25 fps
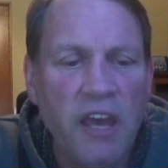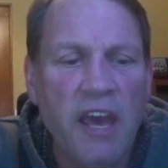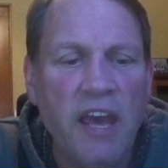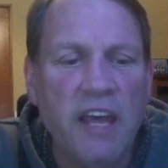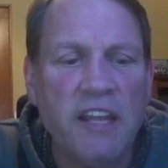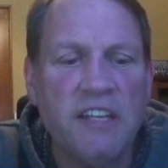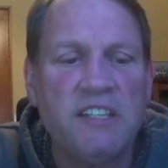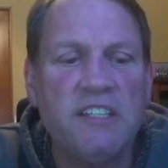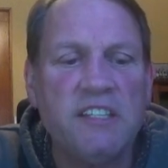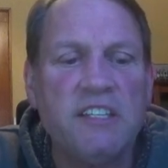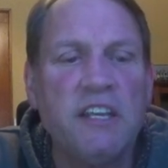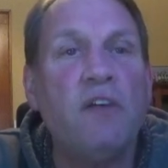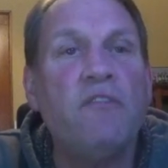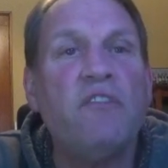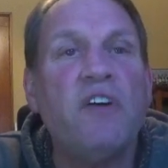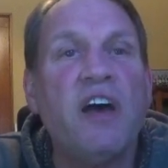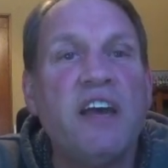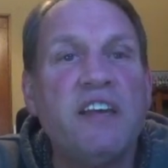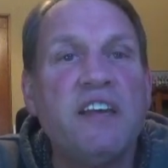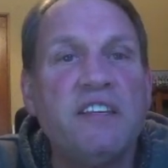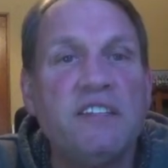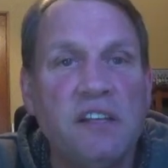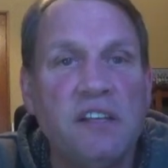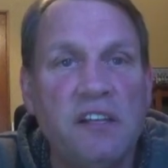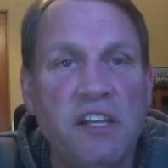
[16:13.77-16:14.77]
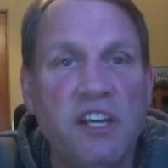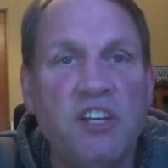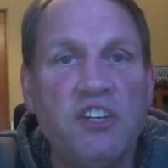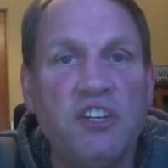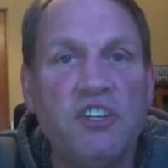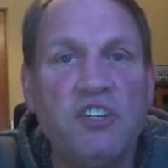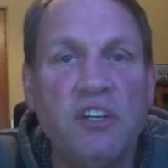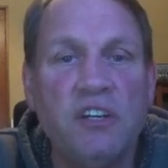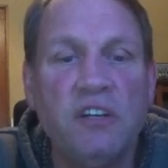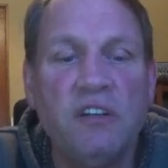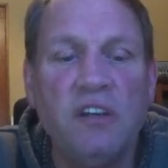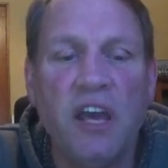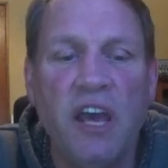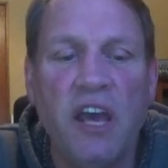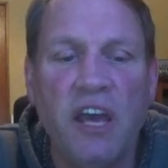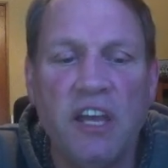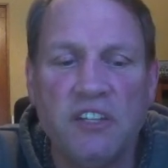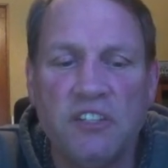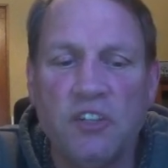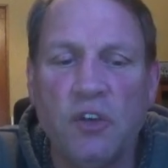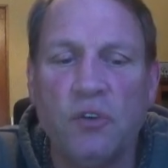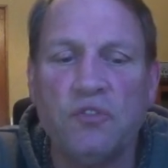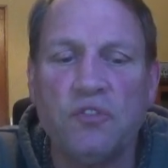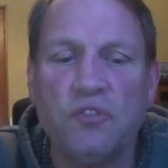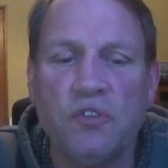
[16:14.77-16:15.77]
and self isolation
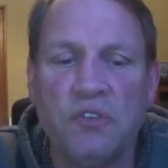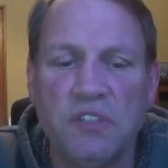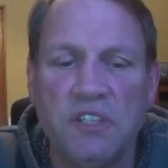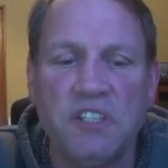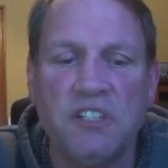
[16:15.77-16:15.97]
and social